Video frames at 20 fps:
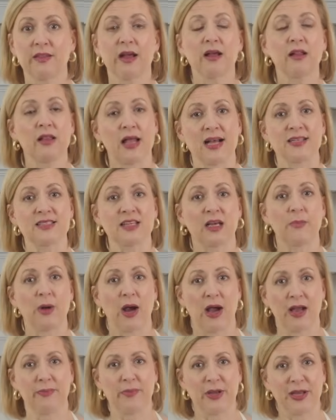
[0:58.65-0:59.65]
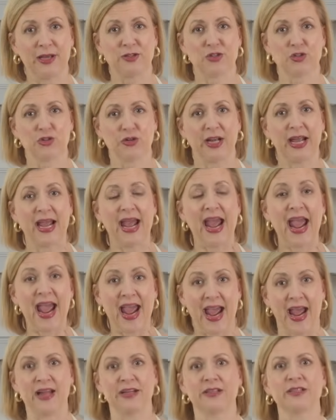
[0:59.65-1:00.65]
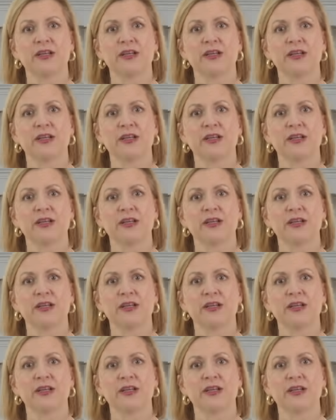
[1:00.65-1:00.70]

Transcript: a classic pie pastry. And